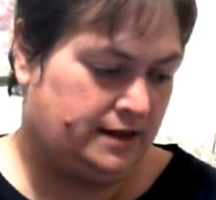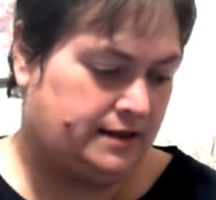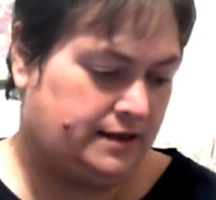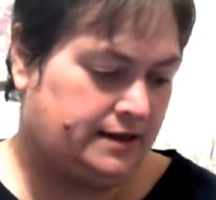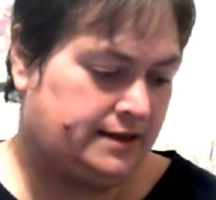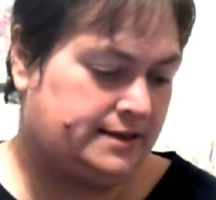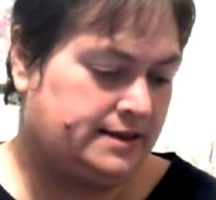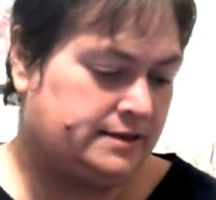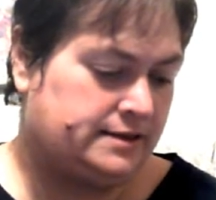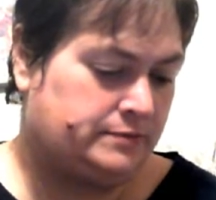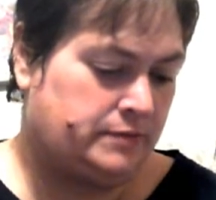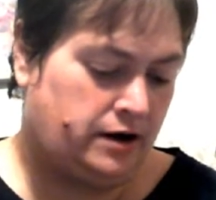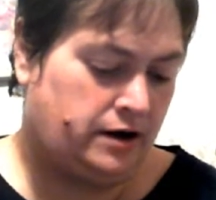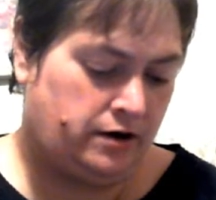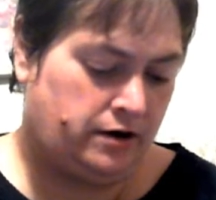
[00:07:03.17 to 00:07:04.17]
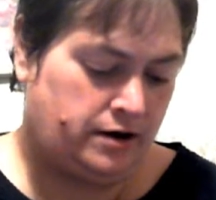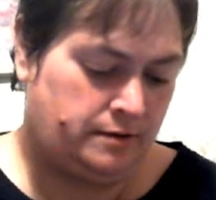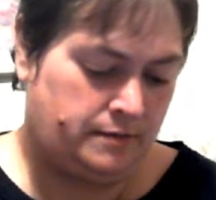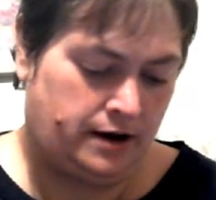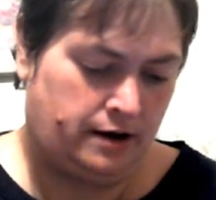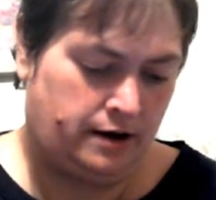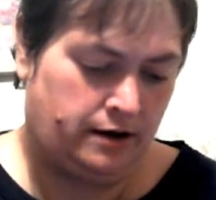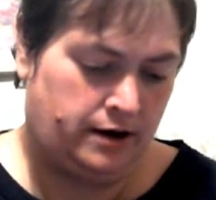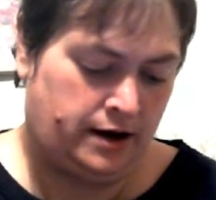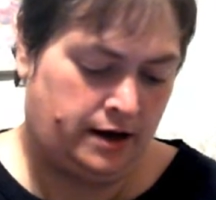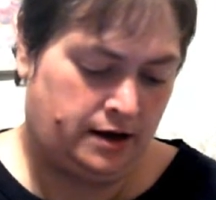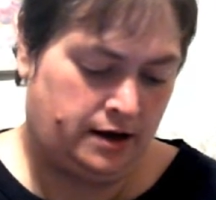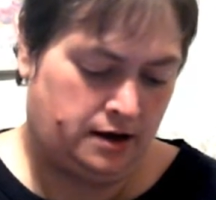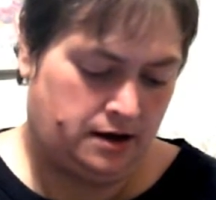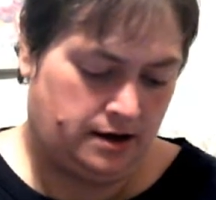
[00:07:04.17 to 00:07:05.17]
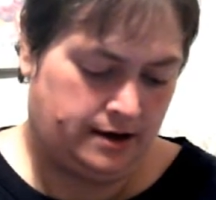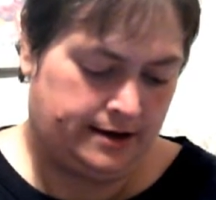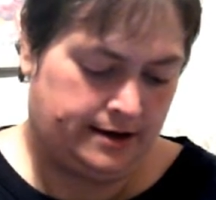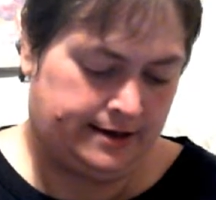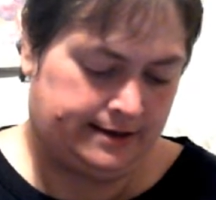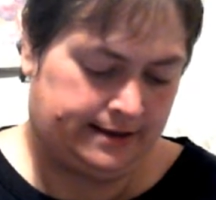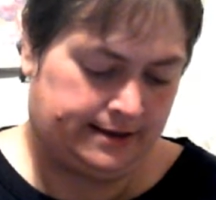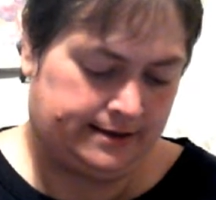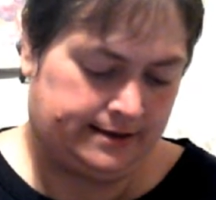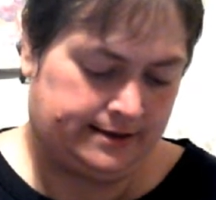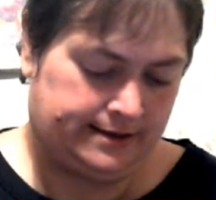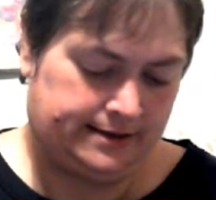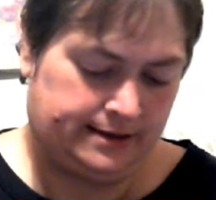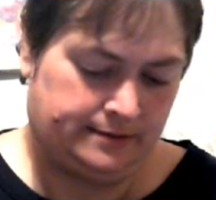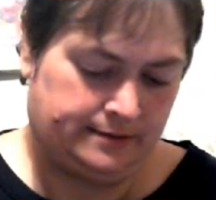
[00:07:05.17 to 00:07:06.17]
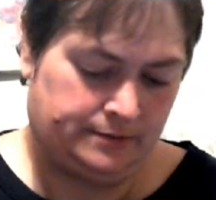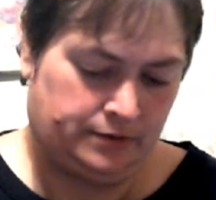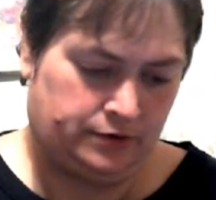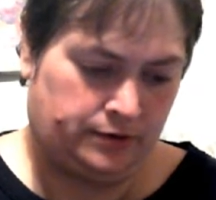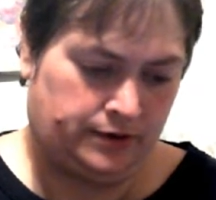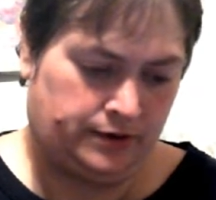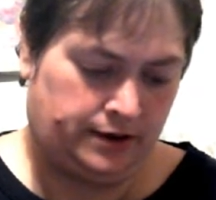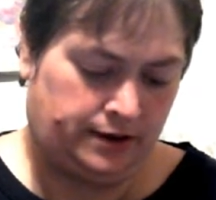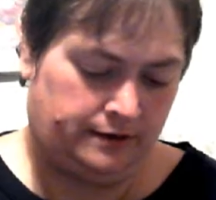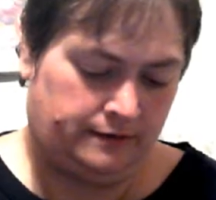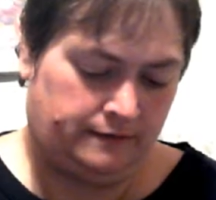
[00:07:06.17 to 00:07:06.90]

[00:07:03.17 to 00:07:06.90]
This is Mary Mary, and it says December 25th,